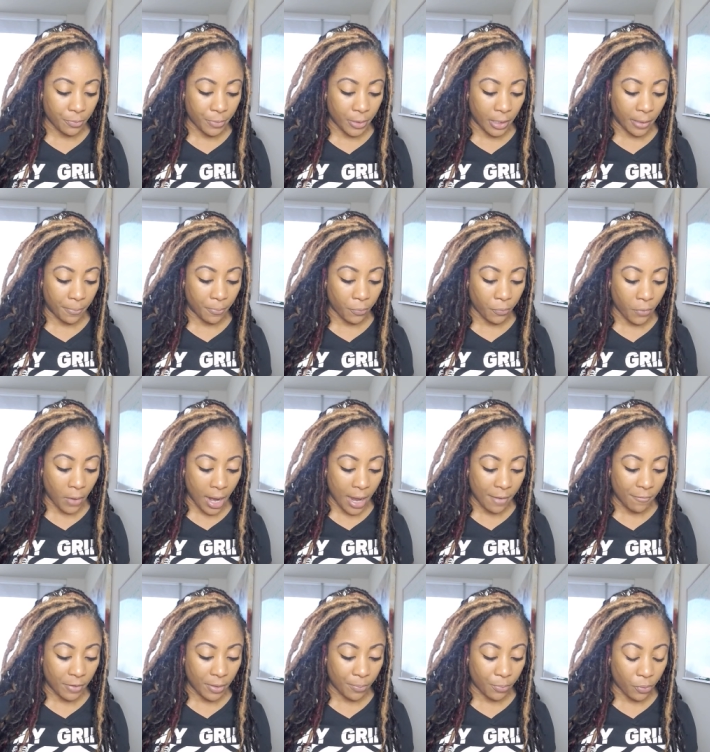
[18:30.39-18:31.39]
but a
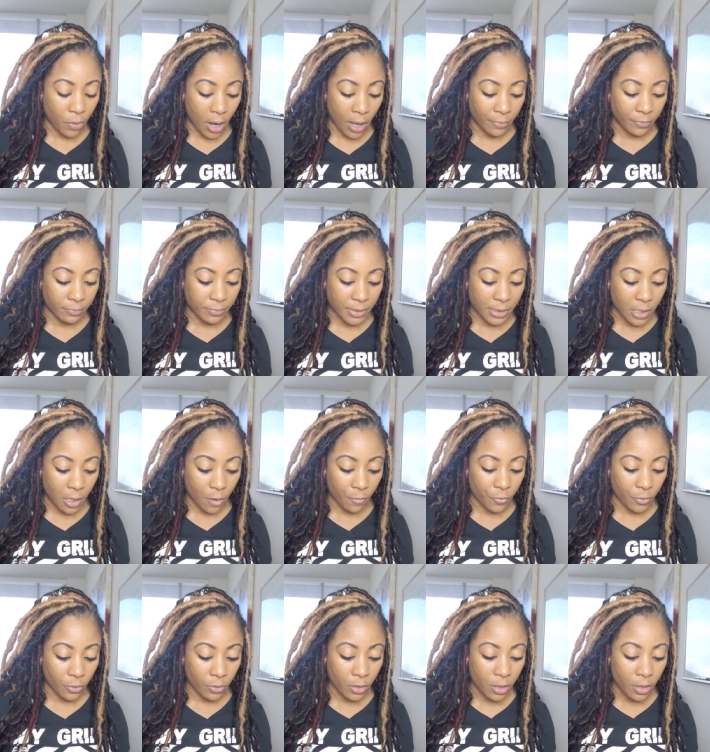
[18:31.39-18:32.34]
private problem solver.